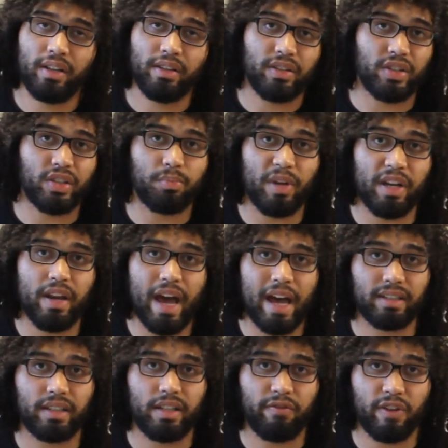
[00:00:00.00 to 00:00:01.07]
This has been
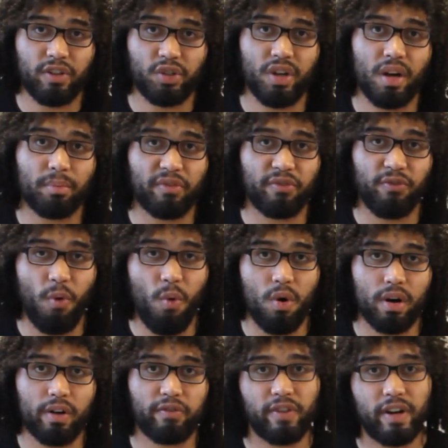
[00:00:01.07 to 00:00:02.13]
Nasty Fish number
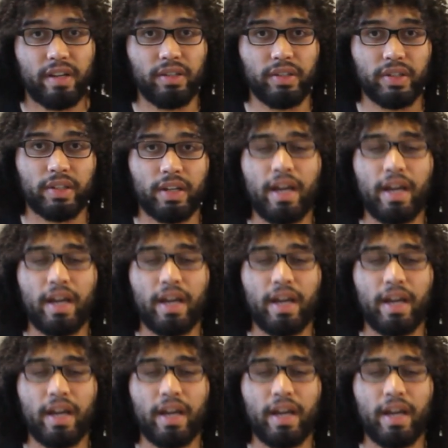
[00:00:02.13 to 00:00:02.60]
4, friends,